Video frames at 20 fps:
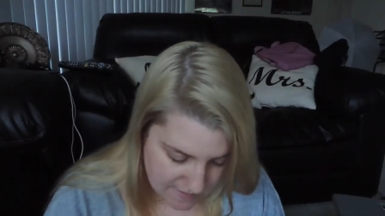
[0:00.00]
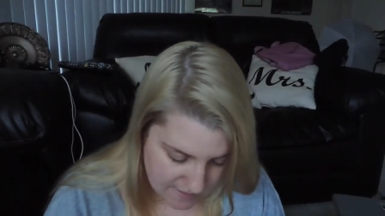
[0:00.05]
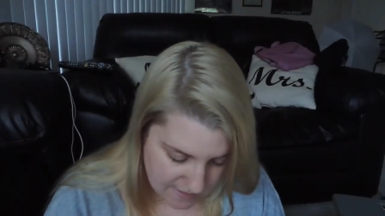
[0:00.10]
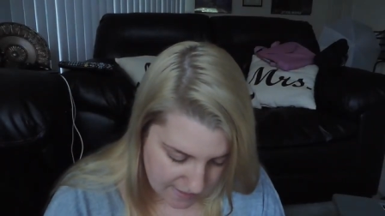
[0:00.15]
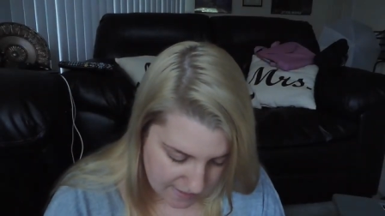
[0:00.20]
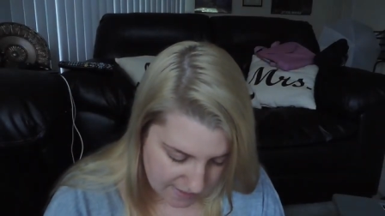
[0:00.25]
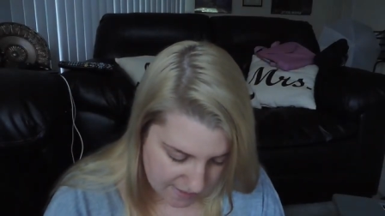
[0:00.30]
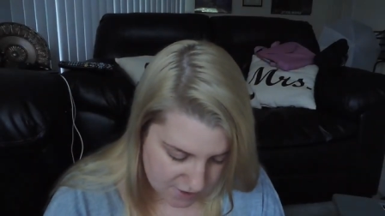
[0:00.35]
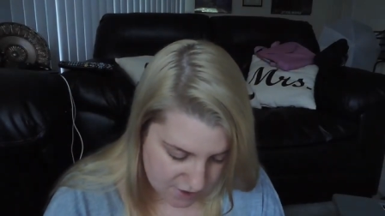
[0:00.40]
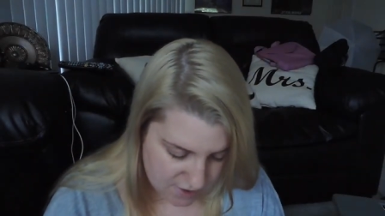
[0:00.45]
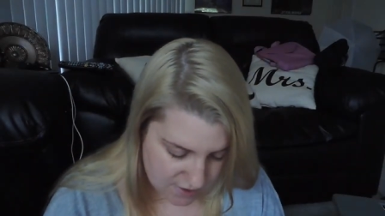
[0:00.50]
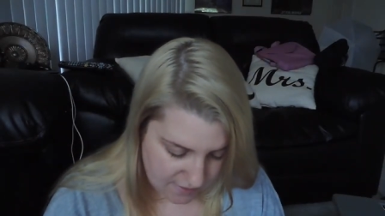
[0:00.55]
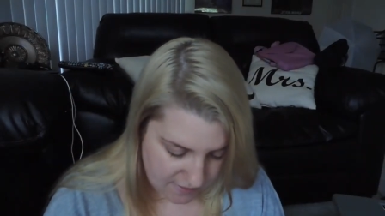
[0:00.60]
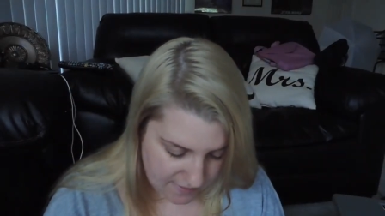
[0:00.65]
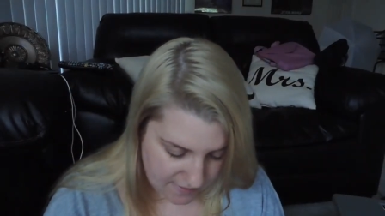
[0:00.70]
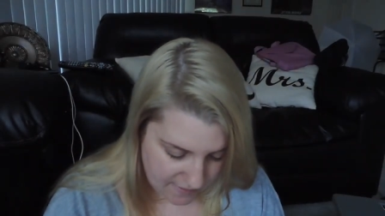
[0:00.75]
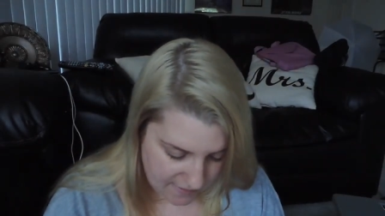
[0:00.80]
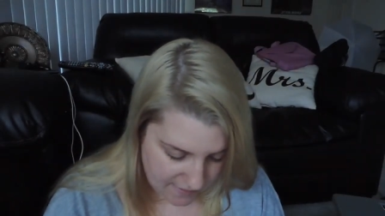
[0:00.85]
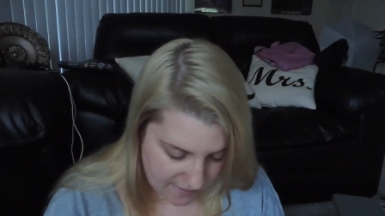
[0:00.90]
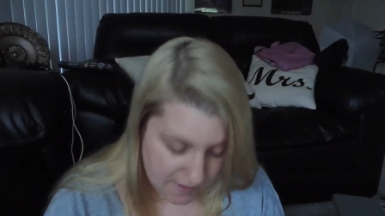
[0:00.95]
tea age
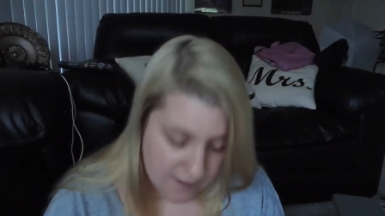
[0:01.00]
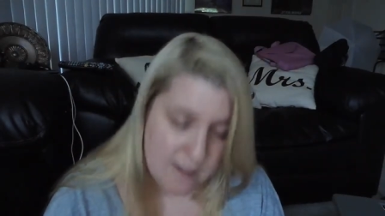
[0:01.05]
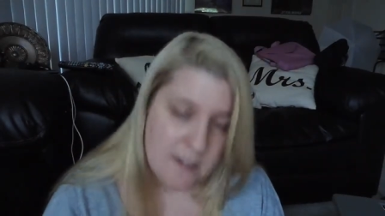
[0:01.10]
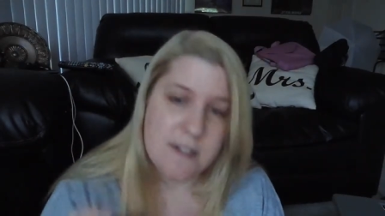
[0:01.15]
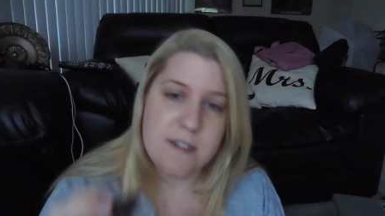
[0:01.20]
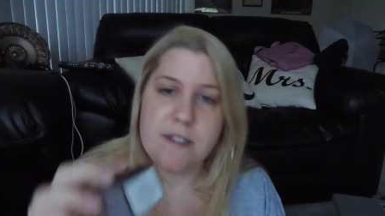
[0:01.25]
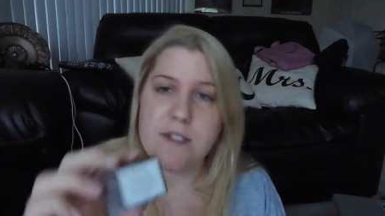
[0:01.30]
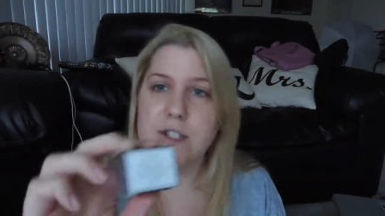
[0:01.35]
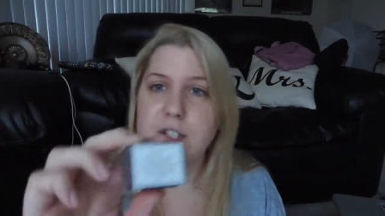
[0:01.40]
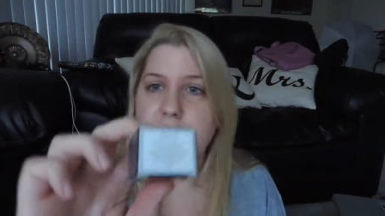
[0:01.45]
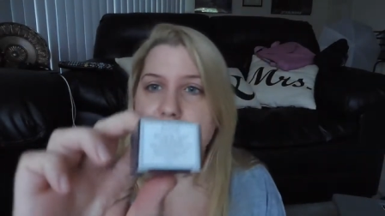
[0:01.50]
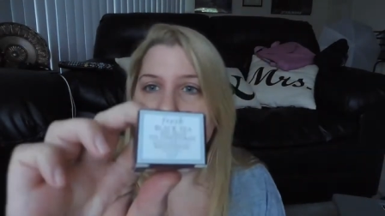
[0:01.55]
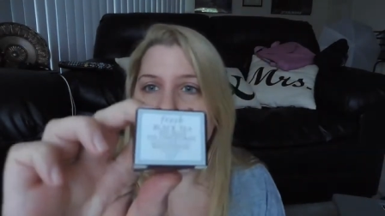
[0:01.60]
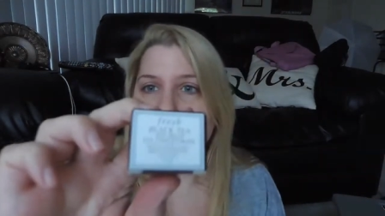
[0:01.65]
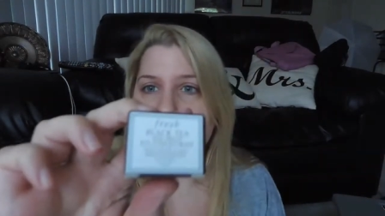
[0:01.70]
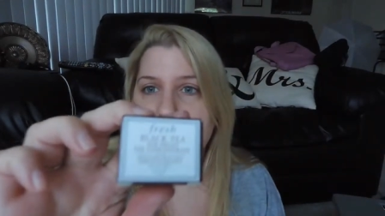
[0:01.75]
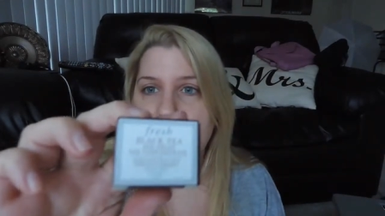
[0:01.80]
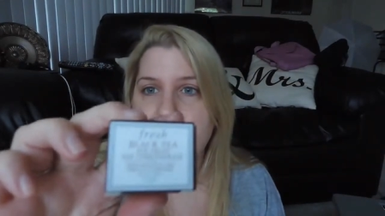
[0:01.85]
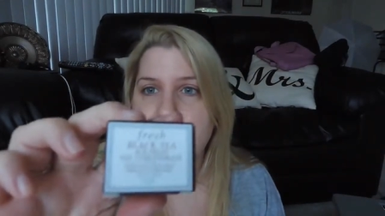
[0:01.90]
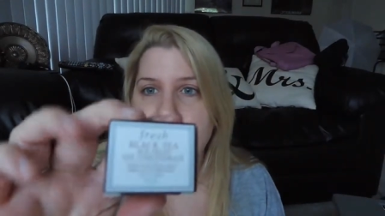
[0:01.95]
delay eye
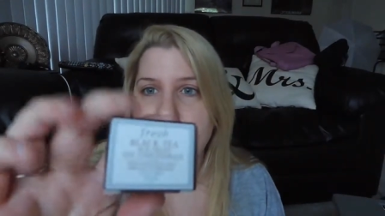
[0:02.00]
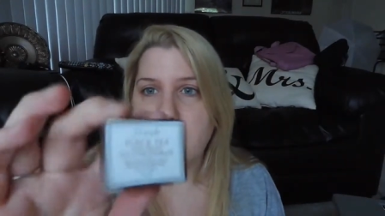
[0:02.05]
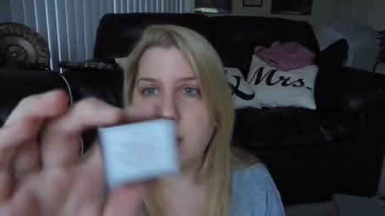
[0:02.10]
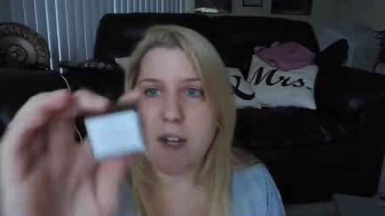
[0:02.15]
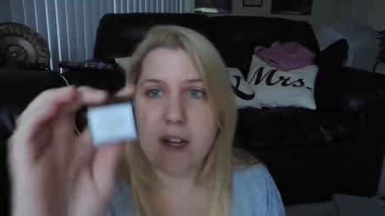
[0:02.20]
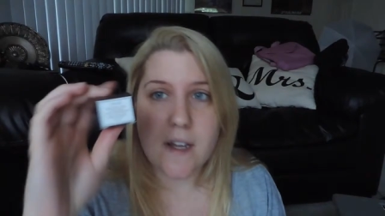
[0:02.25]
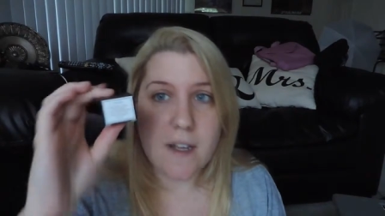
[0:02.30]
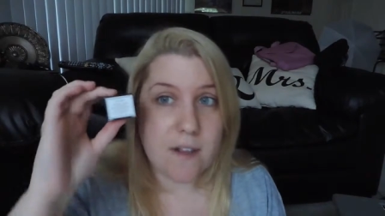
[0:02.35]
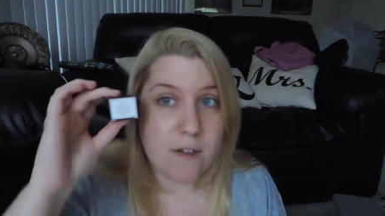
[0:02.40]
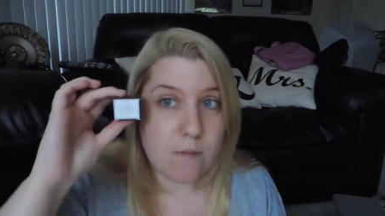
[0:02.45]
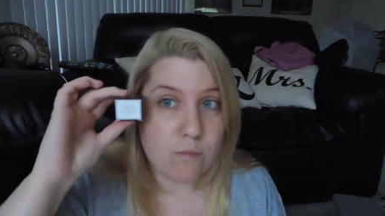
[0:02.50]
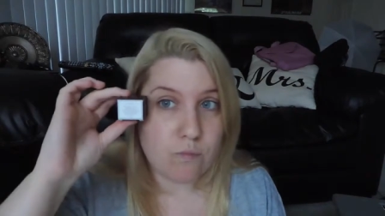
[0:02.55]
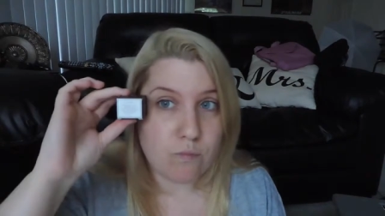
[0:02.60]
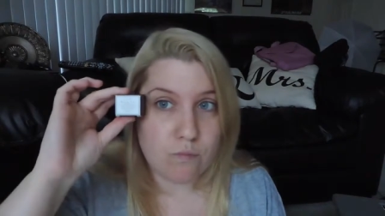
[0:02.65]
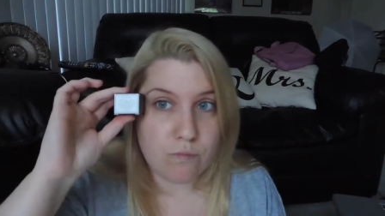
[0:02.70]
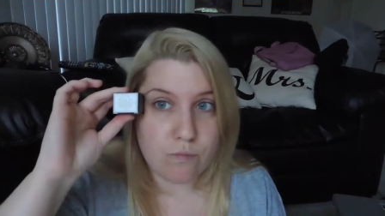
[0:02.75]
concentrate to try.